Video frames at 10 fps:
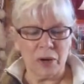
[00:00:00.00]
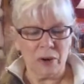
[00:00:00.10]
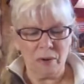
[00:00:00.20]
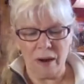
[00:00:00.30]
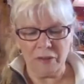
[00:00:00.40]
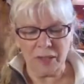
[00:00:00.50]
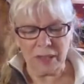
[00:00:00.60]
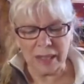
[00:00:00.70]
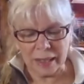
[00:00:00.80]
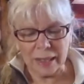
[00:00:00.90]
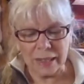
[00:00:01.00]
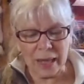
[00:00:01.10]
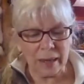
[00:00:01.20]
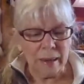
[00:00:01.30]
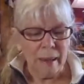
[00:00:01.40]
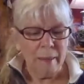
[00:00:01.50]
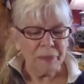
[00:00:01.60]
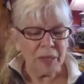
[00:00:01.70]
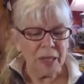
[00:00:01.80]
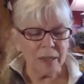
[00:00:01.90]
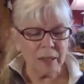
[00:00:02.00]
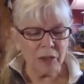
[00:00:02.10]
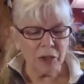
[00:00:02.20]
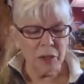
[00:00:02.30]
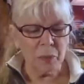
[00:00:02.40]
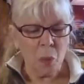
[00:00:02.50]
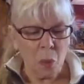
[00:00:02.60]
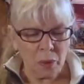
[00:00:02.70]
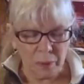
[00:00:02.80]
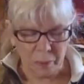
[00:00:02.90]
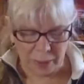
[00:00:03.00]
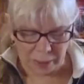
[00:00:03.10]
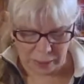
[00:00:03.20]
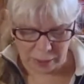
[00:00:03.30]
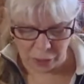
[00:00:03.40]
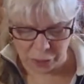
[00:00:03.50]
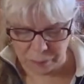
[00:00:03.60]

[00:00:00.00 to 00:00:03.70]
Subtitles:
paragraph because I think that is such an important message.